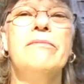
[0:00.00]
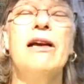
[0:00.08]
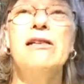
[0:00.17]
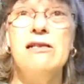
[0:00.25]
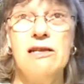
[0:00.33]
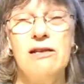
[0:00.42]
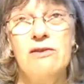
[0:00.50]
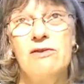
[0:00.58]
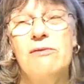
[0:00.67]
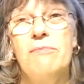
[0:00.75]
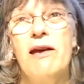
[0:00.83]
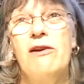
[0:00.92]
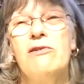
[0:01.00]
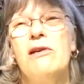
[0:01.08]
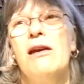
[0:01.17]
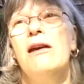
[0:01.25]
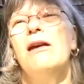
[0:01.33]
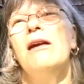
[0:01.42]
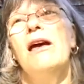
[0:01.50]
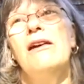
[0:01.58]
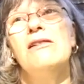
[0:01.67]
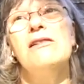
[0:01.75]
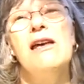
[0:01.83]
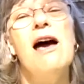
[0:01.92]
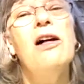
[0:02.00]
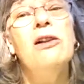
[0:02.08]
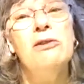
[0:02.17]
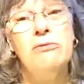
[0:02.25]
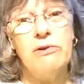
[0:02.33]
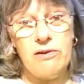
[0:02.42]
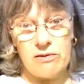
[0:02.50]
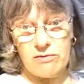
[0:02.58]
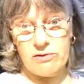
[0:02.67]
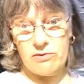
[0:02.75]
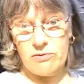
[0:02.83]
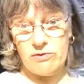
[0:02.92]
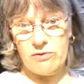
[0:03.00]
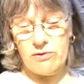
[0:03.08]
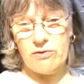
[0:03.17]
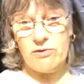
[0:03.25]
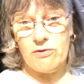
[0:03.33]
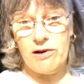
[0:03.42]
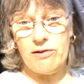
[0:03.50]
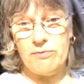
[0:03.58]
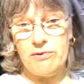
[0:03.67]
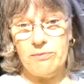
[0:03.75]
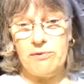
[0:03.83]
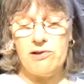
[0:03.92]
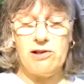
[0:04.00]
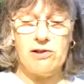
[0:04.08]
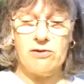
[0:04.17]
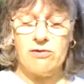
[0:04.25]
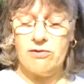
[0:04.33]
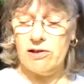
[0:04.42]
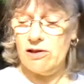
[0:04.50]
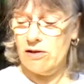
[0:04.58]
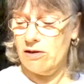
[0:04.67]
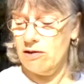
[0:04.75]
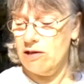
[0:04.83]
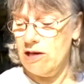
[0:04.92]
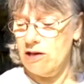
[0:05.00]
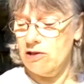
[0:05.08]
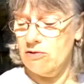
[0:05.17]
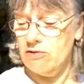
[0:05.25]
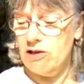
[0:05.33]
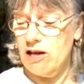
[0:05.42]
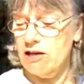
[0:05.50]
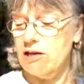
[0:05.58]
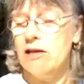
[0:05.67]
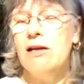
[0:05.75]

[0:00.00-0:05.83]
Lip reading: ideas about how to tell whether a source is credible, particularly on the internet,